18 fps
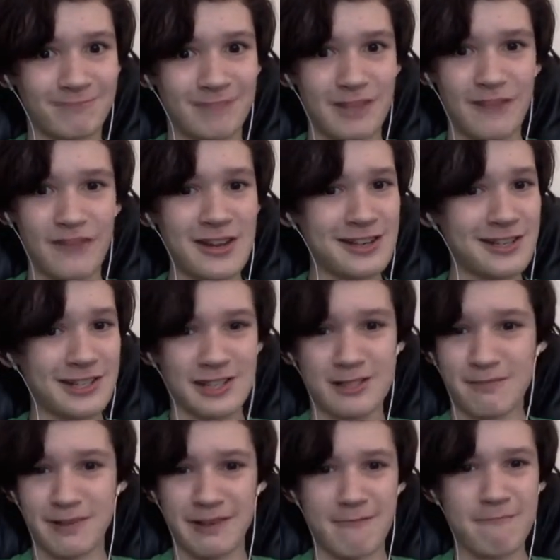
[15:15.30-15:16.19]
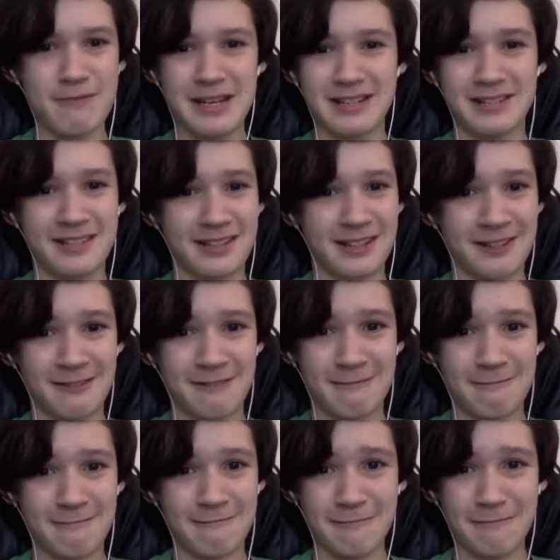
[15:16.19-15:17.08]
If he had just been a pizza.
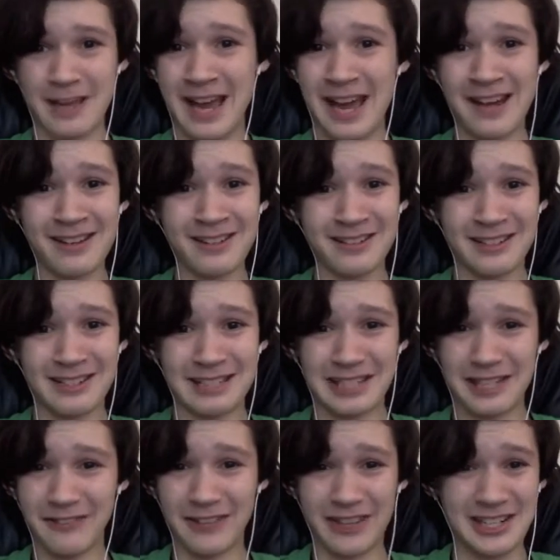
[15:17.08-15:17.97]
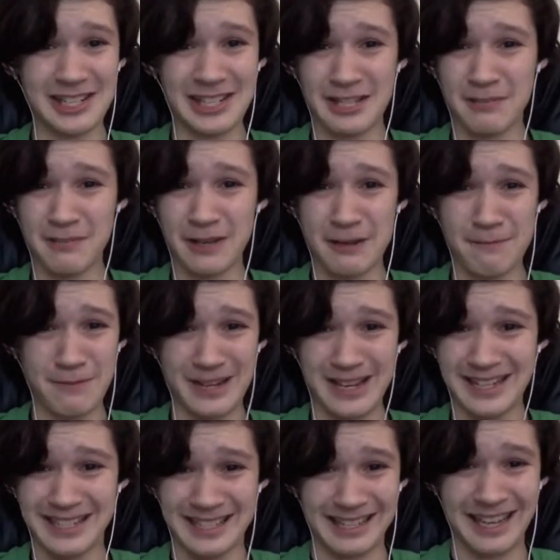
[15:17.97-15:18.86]
Man, if he had just been a
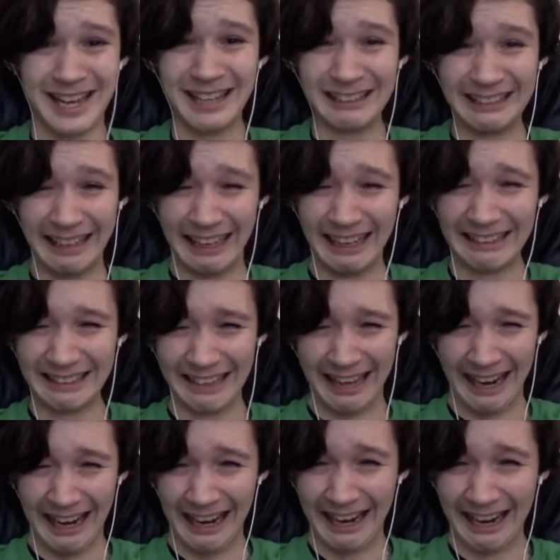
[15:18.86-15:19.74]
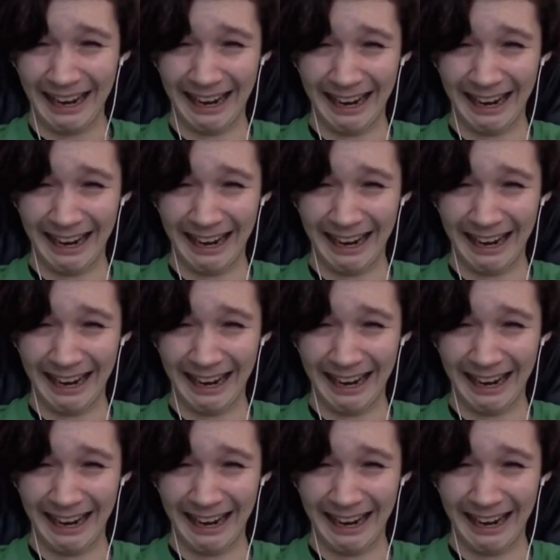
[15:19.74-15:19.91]
pizza!